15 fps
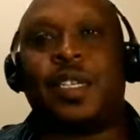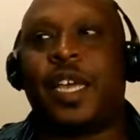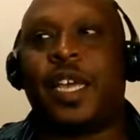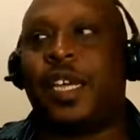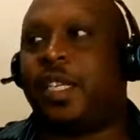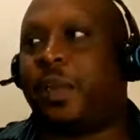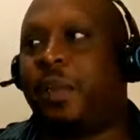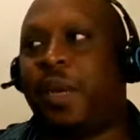
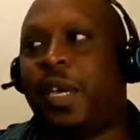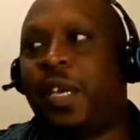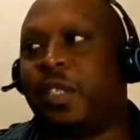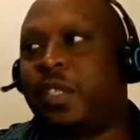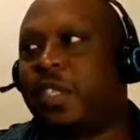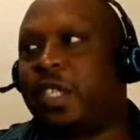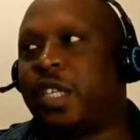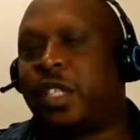catching
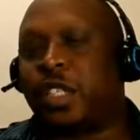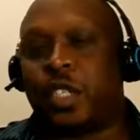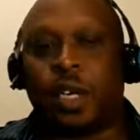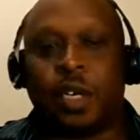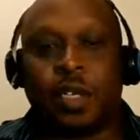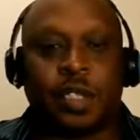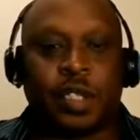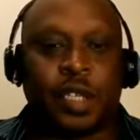beads and
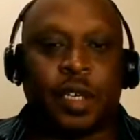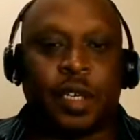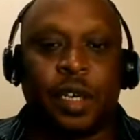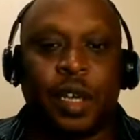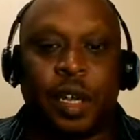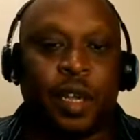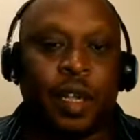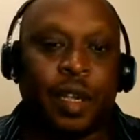t-shirts and,